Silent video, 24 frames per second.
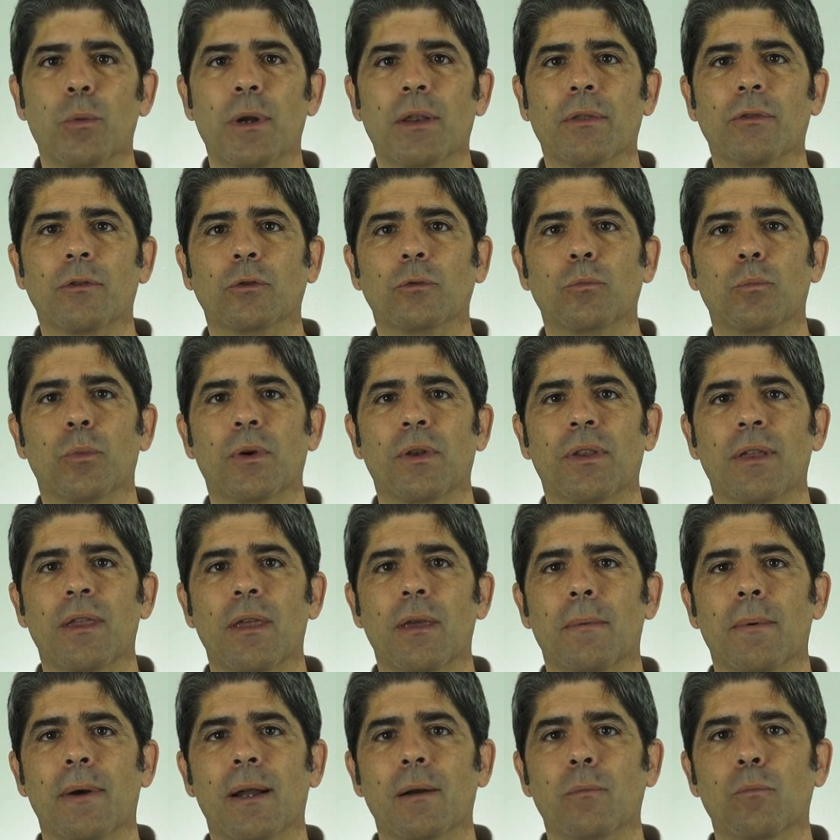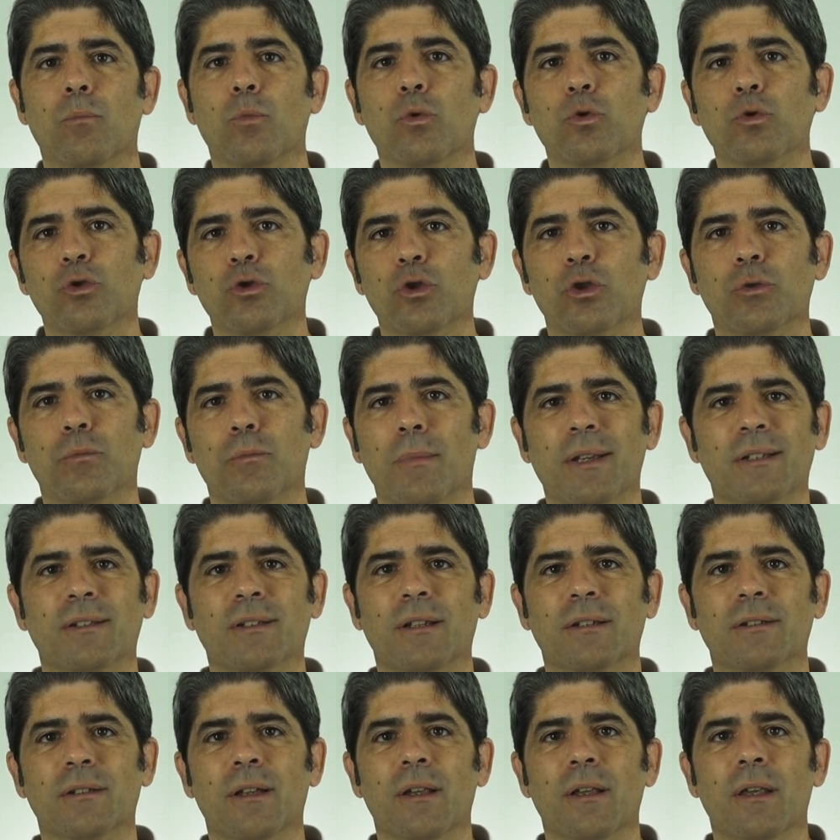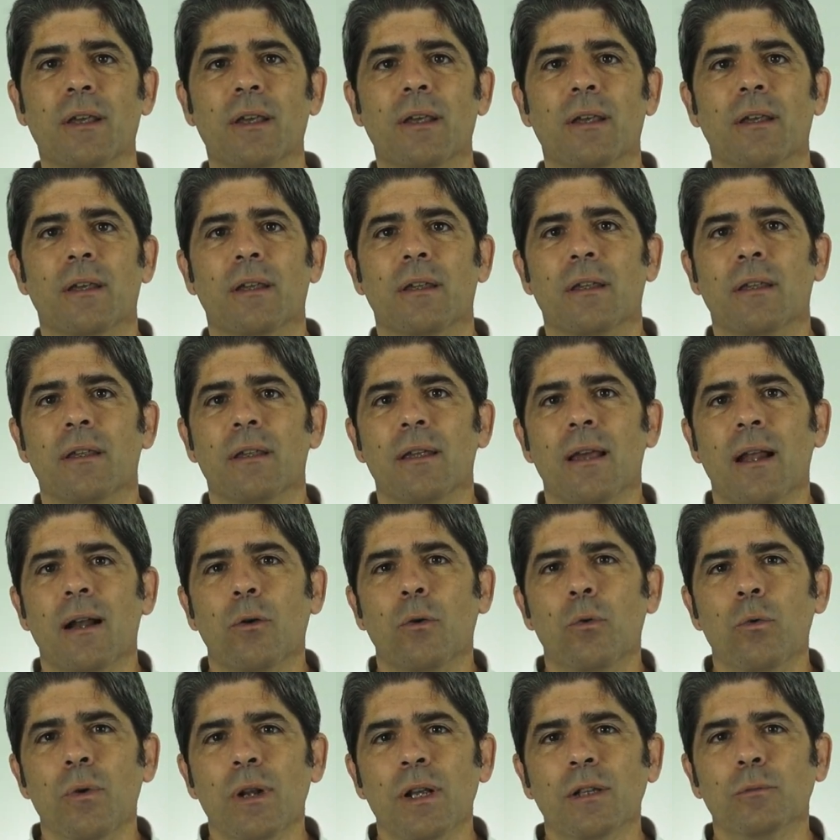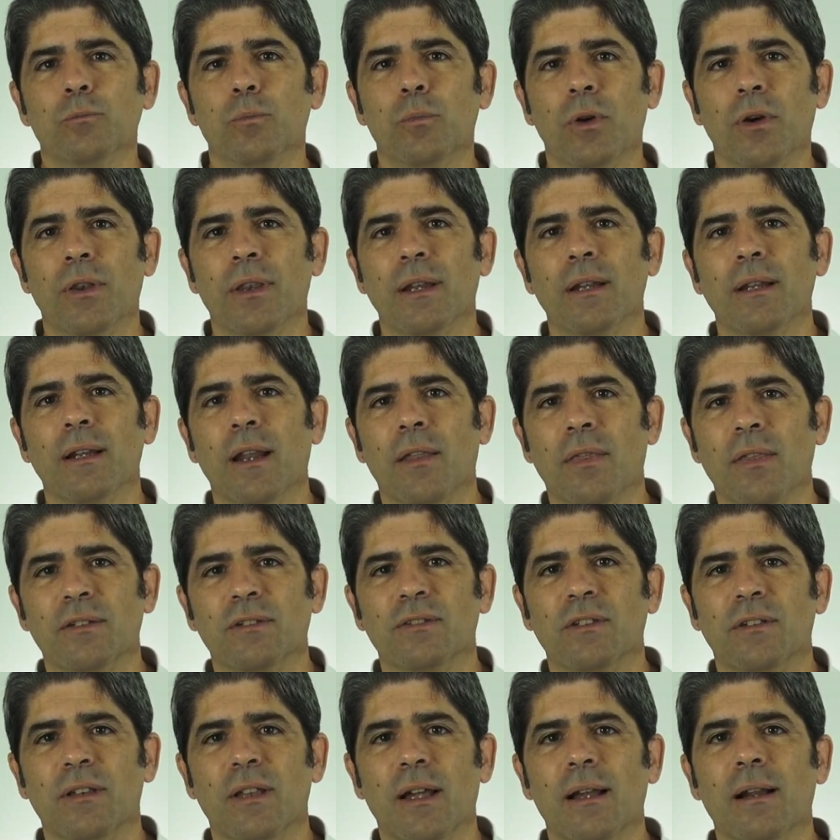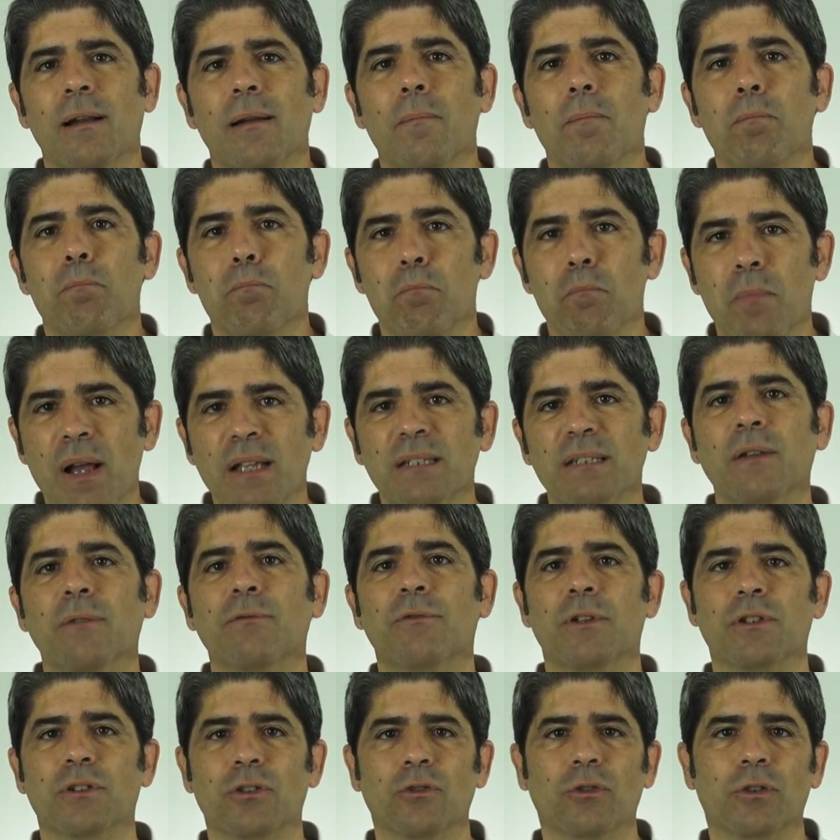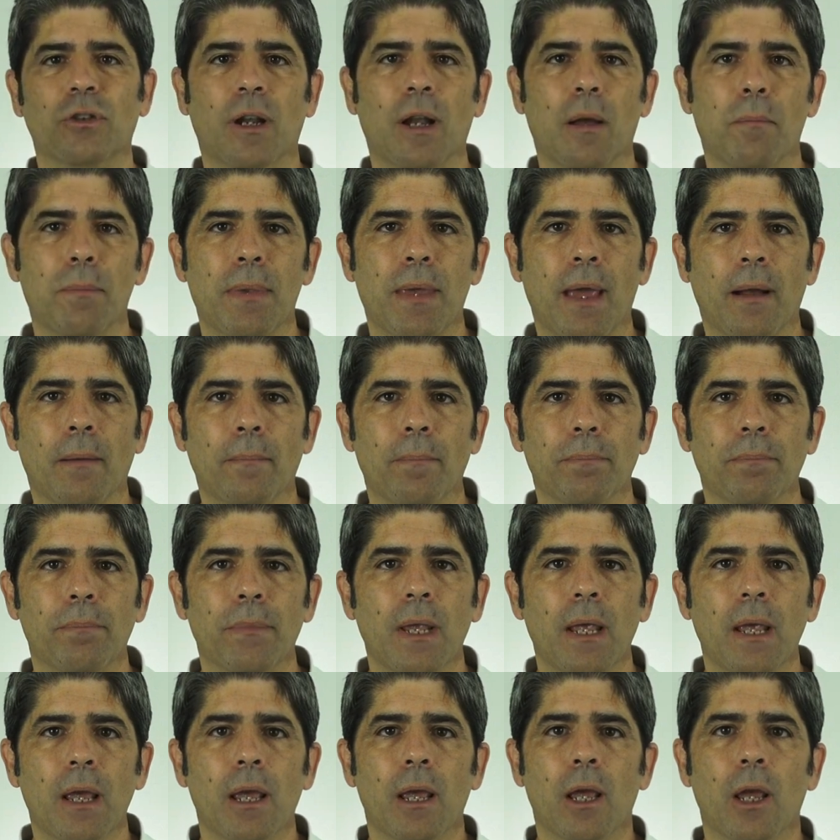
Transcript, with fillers: For some people, recovery may take many months, and some may need more physiotherapy.